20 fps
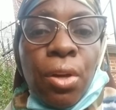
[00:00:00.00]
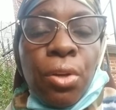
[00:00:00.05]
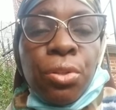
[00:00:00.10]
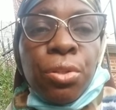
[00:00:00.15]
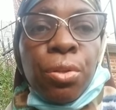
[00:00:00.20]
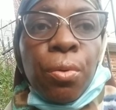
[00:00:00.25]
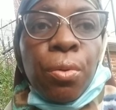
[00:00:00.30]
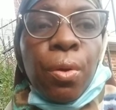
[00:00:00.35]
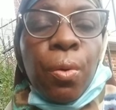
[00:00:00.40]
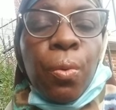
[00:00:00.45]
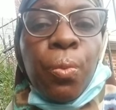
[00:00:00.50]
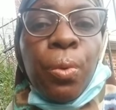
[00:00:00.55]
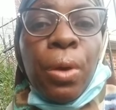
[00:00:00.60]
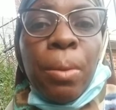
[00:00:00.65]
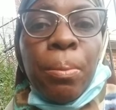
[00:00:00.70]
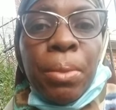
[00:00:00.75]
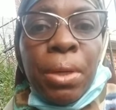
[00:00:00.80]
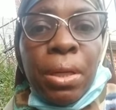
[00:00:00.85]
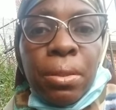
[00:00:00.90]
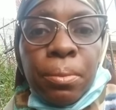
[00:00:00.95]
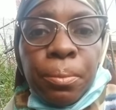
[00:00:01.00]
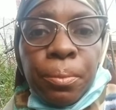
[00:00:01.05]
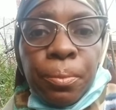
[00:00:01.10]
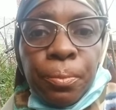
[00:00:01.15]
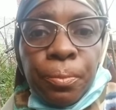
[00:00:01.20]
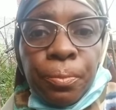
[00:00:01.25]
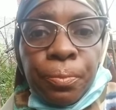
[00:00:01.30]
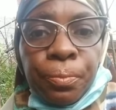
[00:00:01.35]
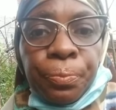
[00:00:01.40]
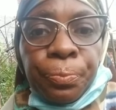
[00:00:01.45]
So the women
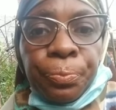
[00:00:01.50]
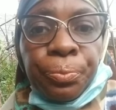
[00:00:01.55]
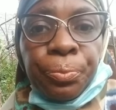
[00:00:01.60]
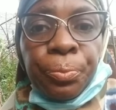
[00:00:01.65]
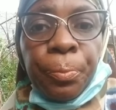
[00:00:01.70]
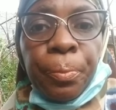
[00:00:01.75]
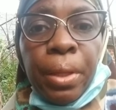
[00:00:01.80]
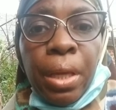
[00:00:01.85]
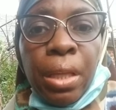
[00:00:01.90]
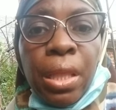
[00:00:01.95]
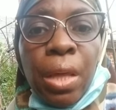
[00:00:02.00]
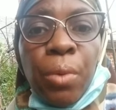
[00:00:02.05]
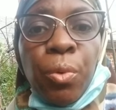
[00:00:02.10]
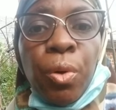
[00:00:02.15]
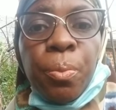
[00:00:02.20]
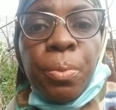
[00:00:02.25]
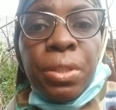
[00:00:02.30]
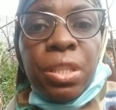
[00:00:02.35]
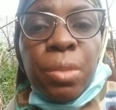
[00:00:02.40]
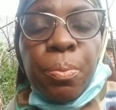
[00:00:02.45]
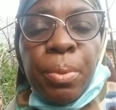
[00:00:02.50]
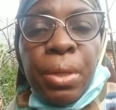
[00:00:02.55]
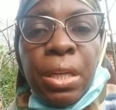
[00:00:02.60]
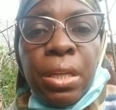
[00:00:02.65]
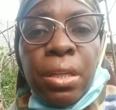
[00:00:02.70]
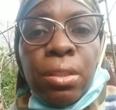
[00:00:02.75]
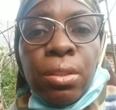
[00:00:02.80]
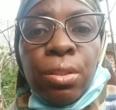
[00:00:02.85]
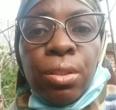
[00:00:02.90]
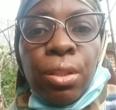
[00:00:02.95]
that will be
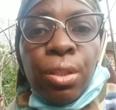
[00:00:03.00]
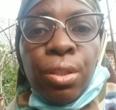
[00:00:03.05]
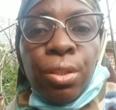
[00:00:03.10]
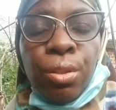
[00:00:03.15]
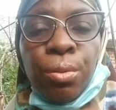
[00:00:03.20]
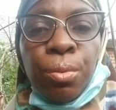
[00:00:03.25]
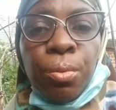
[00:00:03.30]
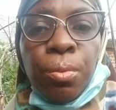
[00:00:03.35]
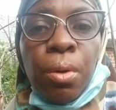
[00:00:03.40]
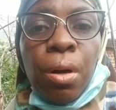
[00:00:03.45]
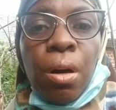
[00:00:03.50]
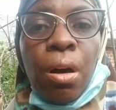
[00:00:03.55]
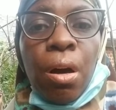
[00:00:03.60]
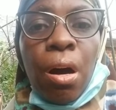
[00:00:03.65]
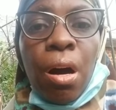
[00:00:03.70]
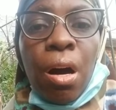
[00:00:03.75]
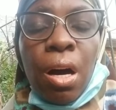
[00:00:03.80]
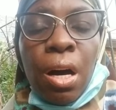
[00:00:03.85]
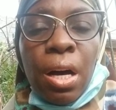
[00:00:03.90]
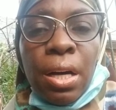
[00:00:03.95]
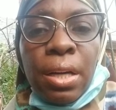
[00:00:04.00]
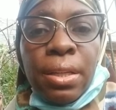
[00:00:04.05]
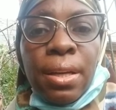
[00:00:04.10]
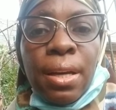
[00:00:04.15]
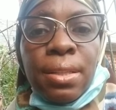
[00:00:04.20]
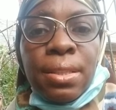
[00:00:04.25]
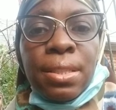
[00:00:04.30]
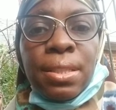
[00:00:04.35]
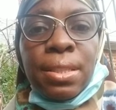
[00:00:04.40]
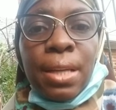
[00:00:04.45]
speaking to you on
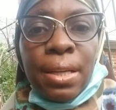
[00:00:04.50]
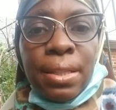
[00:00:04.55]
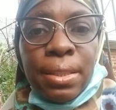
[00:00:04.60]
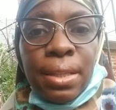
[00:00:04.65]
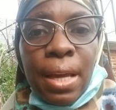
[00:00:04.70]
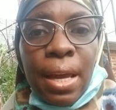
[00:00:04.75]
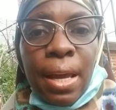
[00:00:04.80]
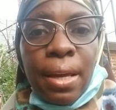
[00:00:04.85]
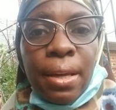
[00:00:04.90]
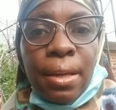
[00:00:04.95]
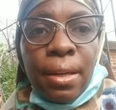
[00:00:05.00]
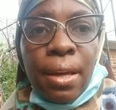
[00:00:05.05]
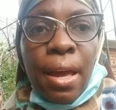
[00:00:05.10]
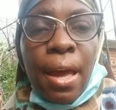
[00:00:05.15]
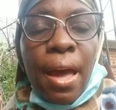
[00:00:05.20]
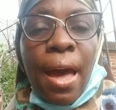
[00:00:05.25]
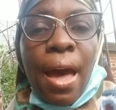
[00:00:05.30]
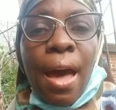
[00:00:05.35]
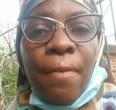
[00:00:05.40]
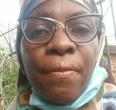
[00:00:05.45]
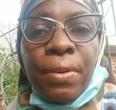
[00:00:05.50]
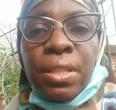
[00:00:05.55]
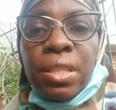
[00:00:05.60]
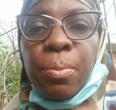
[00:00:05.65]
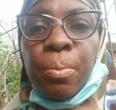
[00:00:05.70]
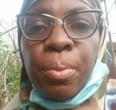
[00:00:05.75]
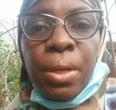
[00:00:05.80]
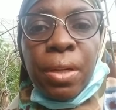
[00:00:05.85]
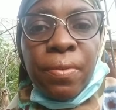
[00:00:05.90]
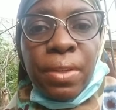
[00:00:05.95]
Sunday have
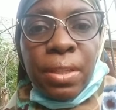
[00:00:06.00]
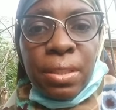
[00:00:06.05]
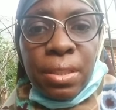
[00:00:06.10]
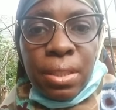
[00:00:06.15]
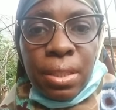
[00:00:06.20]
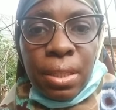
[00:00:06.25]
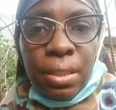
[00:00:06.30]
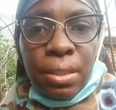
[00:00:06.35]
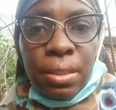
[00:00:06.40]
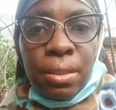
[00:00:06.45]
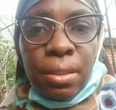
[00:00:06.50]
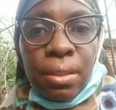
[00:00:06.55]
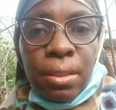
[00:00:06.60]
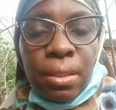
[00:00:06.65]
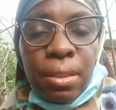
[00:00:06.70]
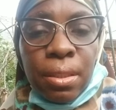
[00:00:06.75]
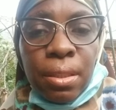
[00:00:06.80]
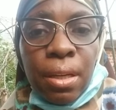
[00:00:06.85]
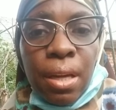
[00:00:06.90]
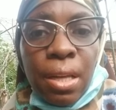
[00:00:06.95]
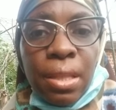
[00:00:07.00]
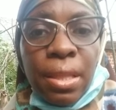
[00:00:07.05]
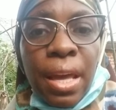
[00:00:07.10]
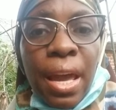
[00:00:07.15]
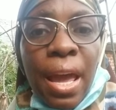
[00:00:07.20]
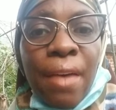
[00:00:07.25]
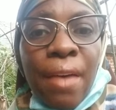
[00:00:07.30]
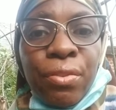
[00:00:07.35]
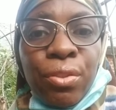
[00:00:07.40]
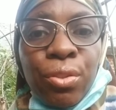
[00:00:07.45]
experiences,
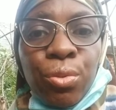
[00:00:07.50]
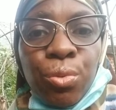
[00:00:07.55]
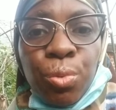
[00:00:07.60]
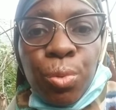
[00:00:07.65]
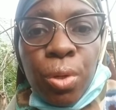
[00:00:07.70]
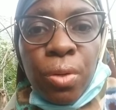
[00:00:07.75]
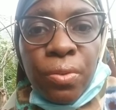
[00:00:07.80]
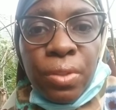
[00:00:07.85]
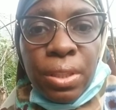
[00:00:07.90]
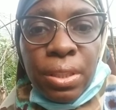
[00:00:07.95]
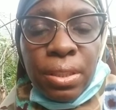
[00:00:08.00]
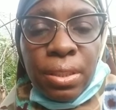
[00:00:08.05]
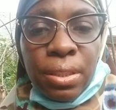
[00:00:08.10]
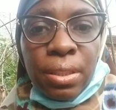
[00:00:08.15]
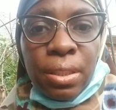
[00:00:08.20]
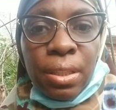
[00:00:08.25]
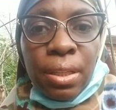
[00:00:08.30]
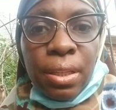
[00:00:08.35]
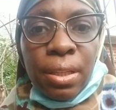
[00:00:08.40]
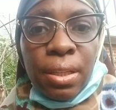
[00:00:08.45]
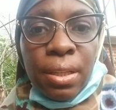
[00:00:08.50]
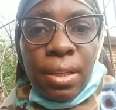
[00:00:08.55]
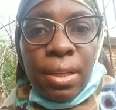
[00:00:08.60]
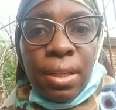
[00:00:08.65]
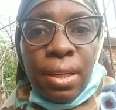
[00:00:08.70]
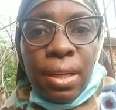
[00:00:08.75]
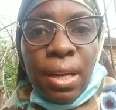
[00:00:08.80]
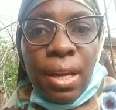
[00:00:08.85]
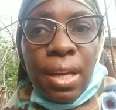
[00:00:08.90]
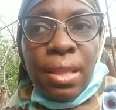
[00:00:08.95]
they have stories,
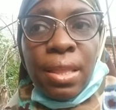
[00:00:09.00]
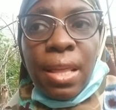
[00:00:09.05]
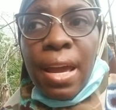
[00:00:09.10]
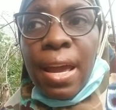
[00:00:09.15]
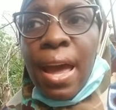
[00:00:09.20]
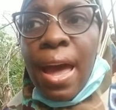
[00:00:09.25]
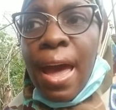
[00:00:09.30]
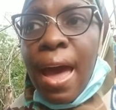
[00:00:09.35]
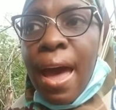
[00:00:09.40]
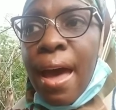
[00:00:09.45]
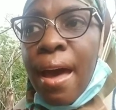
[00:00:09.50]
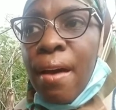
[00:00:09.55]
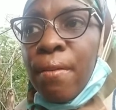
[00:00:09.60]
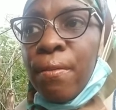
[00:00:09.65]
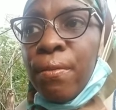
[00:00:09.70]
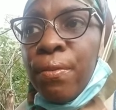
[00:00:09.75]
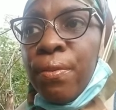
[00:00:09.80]
they have